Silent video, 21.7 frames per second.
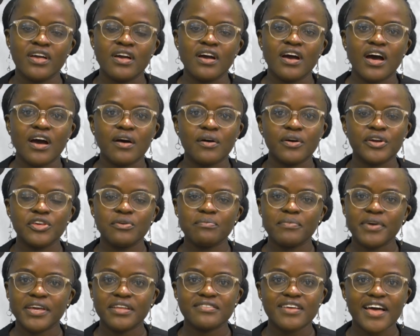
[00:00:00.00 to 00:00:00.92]
You
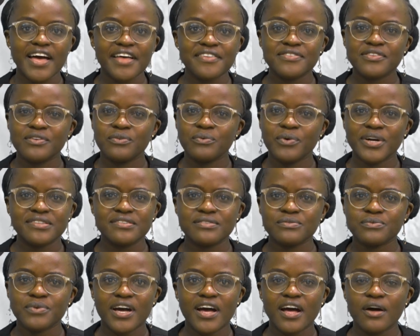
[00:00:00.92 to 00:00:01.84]
might ask,
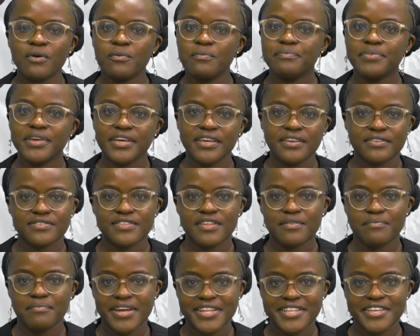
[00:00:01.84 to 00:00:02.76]
how big is the
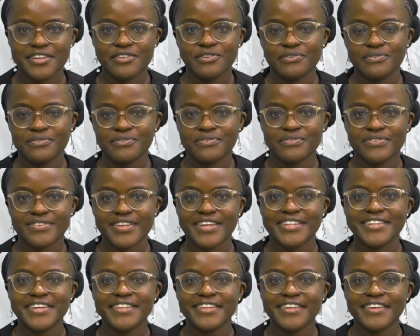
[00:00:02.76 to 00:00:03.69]
burden of
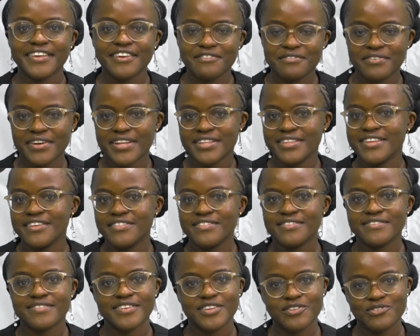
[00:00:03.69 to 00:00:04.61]
sudden infant death
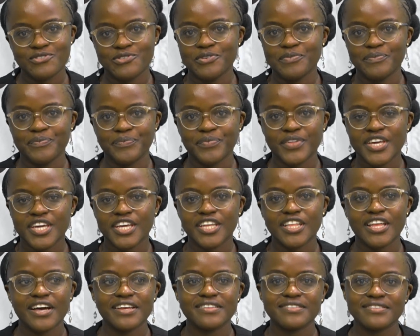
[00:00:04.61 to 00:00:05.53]
syndrome
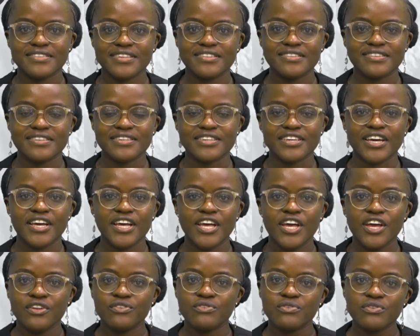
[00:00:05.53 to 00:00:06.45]
in our setting?
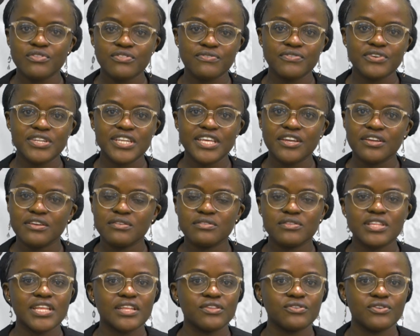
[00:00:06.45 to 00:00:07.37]
Truthfully,
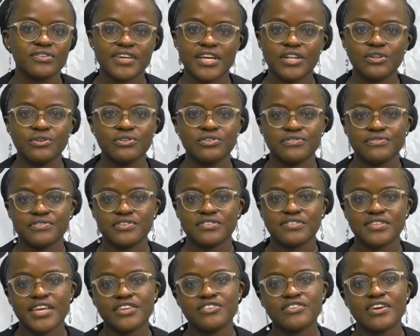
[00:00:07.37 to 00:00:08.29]
not a lot of
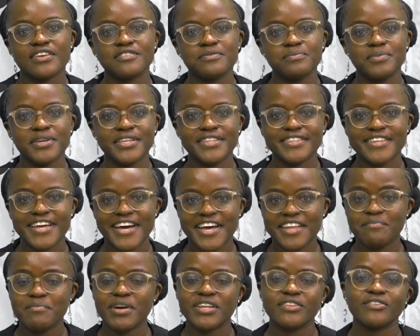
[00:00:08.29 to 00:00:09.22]
research has been
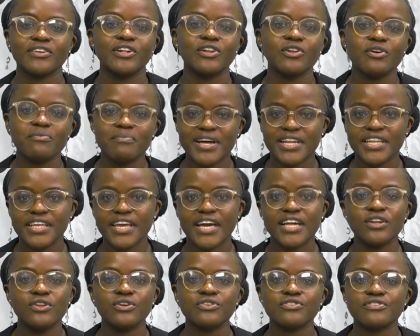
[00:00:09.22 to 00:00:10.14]
done, but globally a
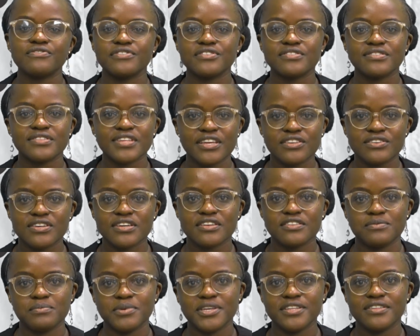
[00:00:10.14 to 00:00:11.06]
lot of research
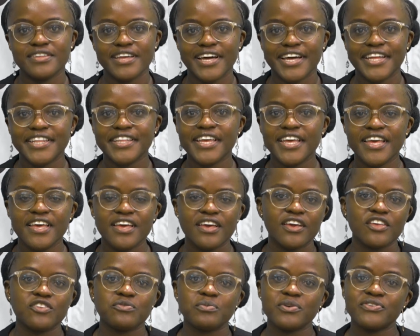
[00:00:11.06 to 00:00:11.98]
has been done,
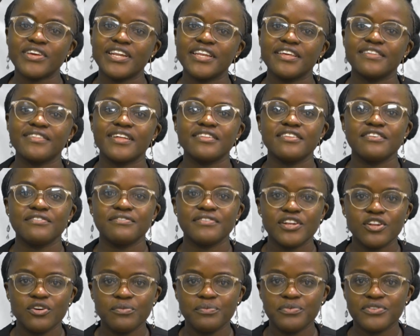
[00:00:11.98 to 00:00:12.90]
especially in the
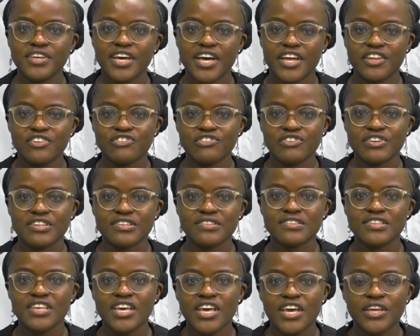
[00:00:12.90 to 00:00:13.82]
developed countries.
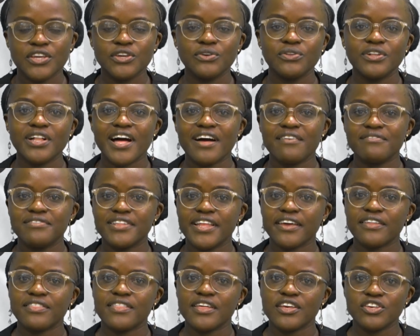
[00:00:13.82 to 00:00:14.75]
You have
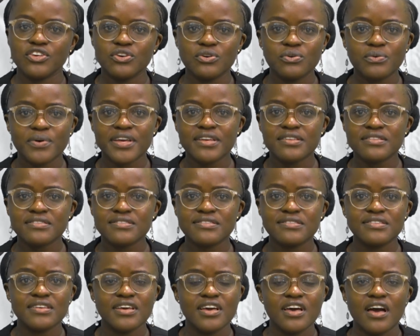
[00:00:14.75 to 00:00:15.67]
like the
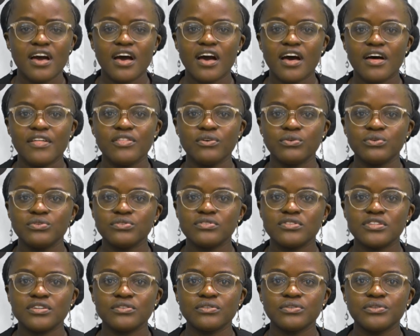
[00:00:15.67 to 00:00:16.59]
US,
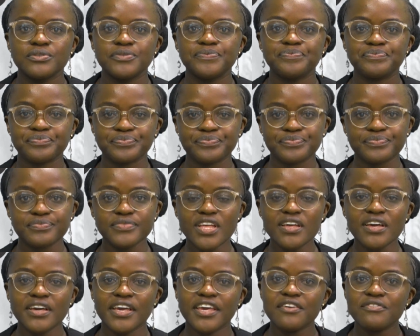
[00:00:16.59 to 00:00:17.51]
they'll
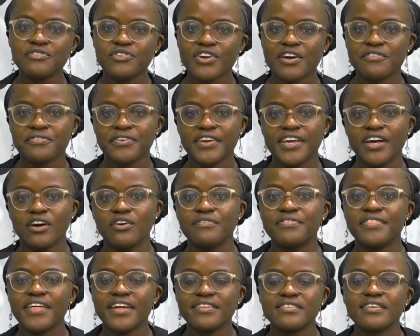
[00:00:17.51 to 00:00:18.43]
give you a figure
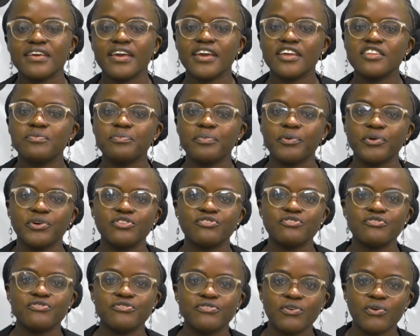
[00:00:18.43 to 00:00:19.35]
of
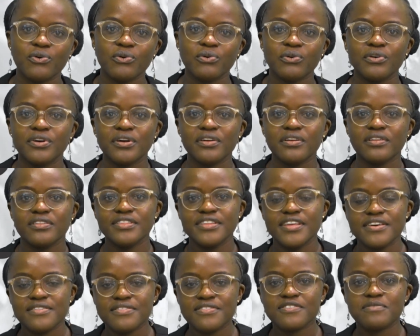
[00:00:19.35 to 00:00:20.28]
38.4
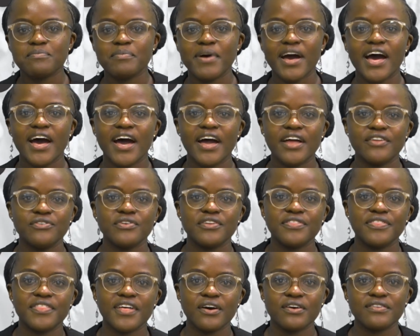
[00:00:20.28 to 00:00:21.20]
deaths per
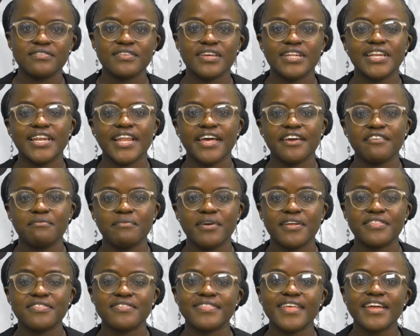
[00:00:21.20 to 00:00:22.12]
100,000 live
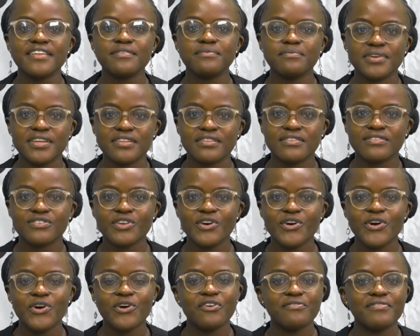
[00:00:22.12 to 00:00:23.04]
births. That means
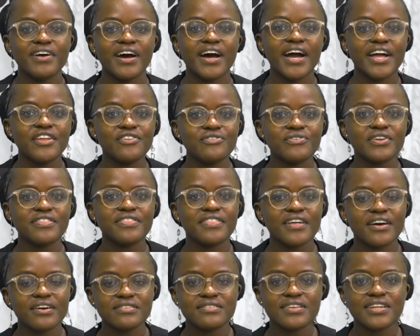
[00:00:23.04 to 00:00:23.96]
over
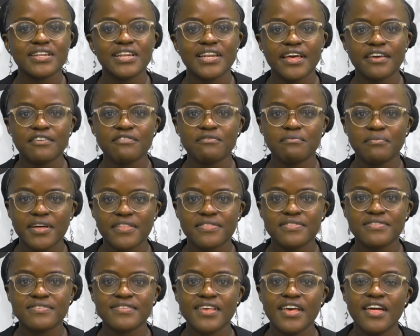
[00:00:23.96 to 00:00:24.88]
100,000 live
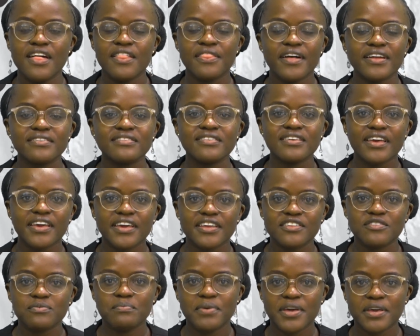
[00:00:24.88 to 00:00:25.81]
births,
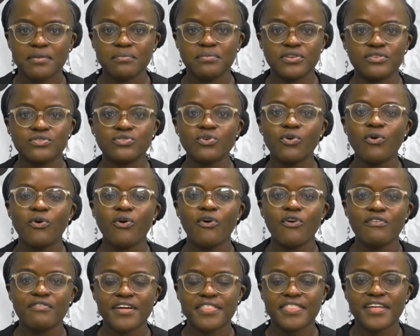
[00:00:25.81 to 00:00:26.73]
38 babies or
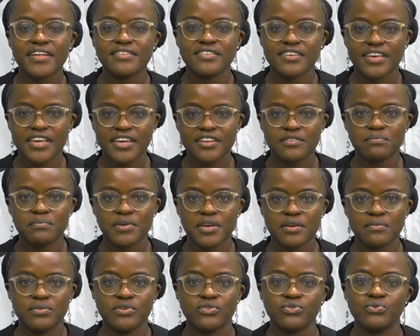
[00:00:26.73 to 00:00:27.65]
over 38
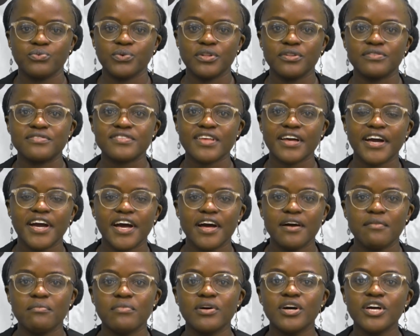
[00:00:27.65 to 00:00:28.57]
babies will
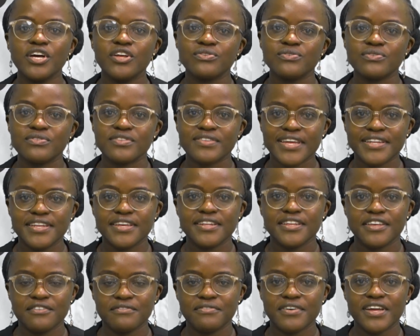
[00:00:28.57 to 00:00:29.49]
succumb to
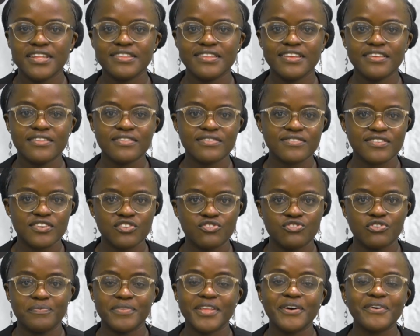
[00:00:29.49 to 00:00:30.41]
sudden infant death
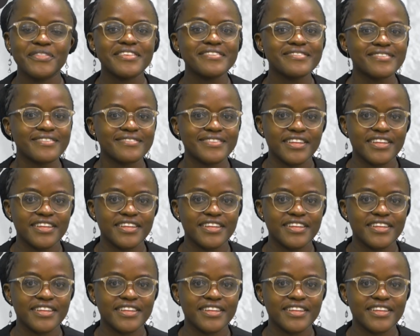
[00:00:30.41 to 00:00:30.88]
syndrome. Now, this is a